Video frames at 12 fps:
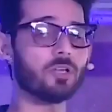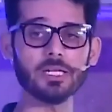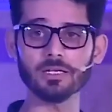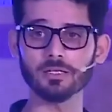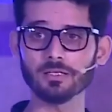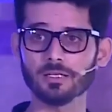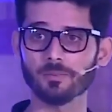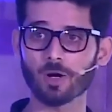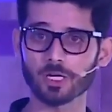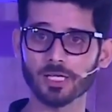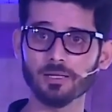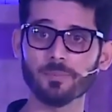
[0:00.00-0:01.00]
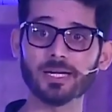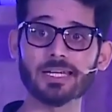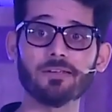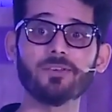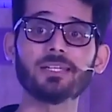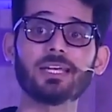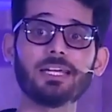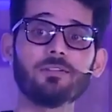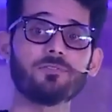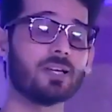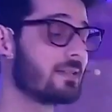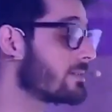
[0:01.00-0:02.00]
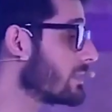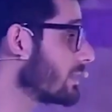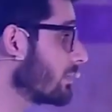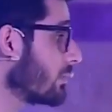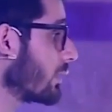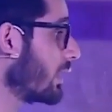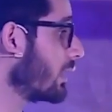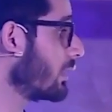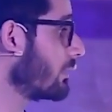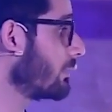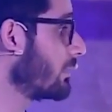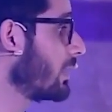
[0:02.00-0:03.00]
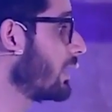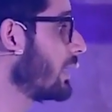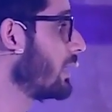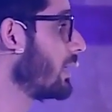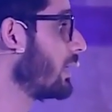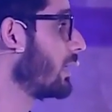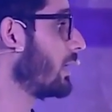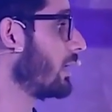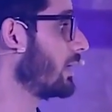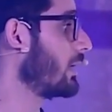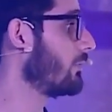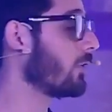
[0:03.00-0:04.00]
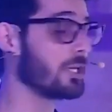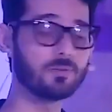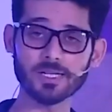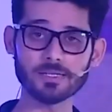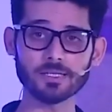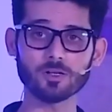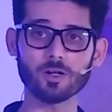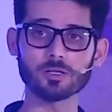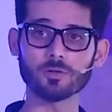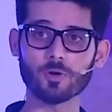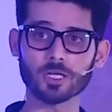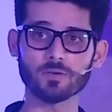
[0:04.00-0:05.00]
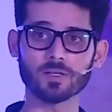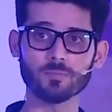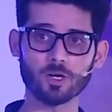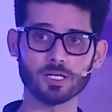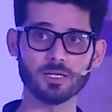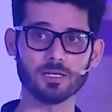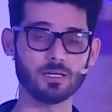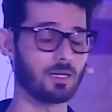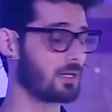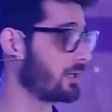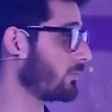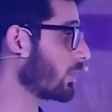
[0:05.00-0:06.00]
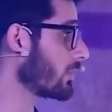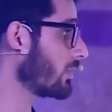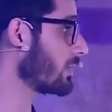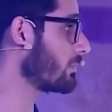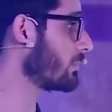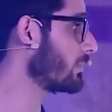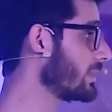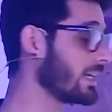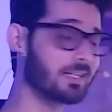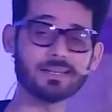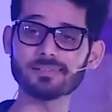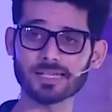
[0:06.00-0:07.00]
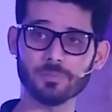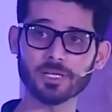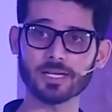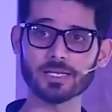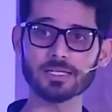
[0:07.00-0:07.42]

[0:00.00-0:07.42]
training the model, but even the inferencing. For inferencing also, whatever model, whatever data is coming,